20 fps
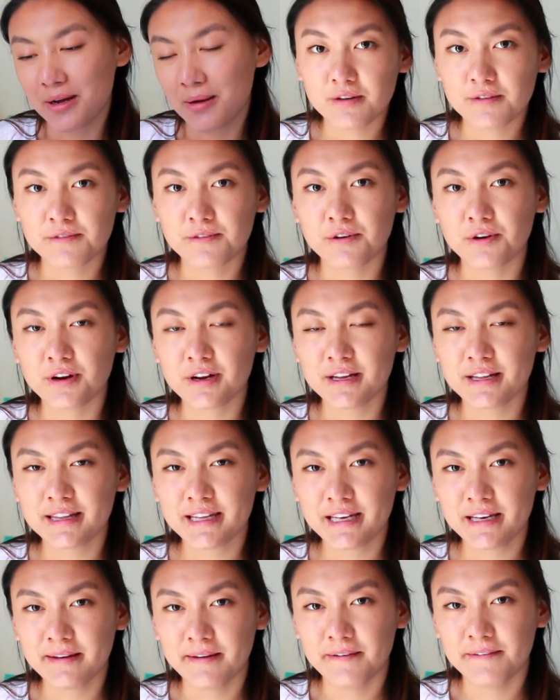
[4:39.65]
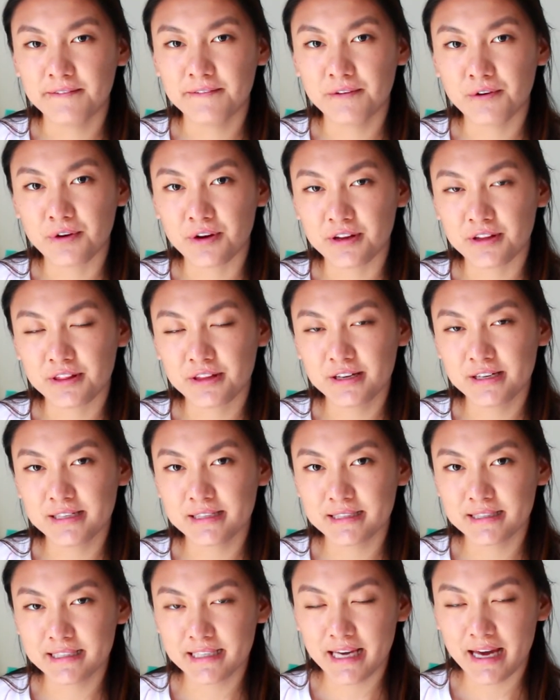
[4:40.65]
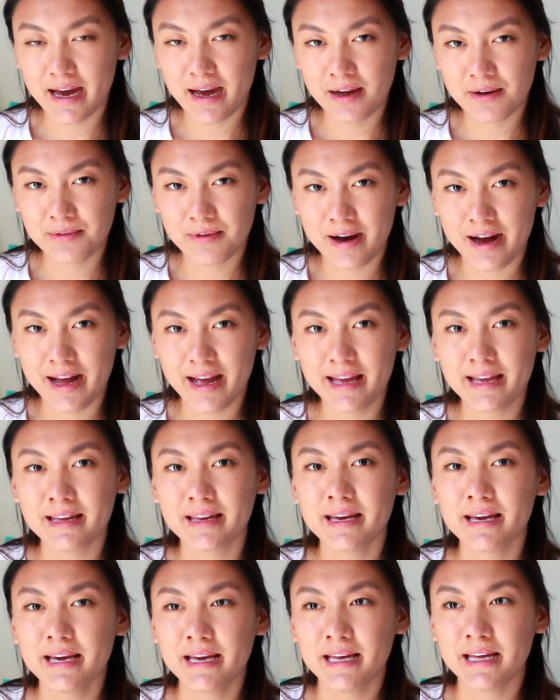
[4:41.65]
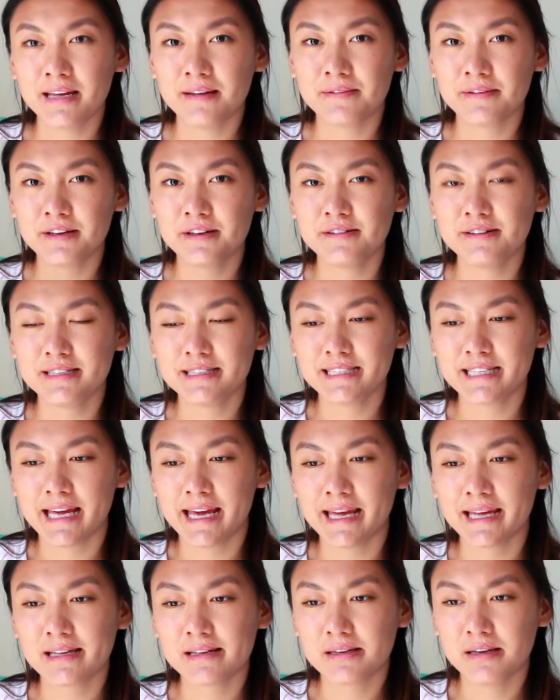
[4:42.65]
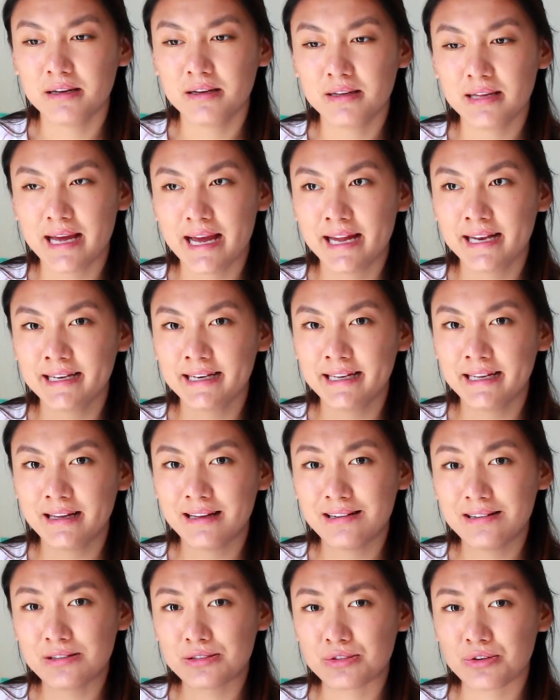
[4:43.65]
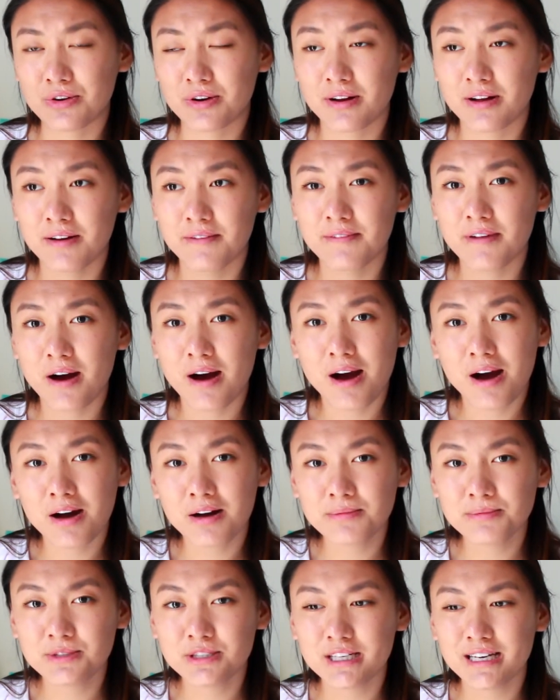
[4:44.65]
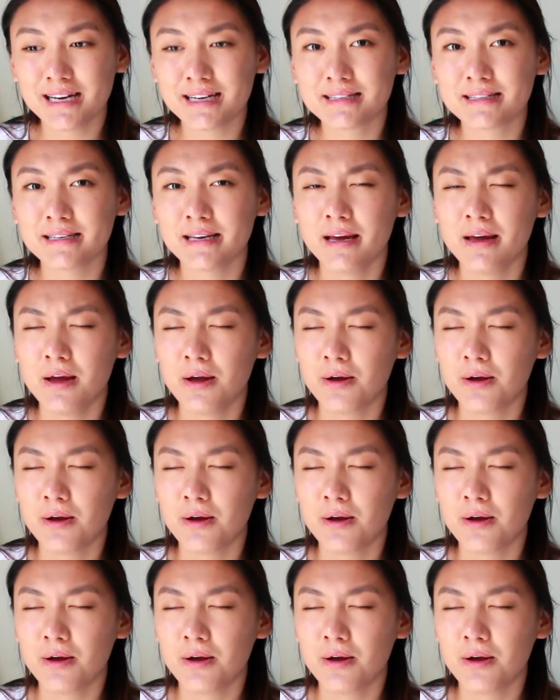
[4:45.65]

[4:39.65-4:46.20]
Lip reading: For the fourth DIY, if you take any sort of object,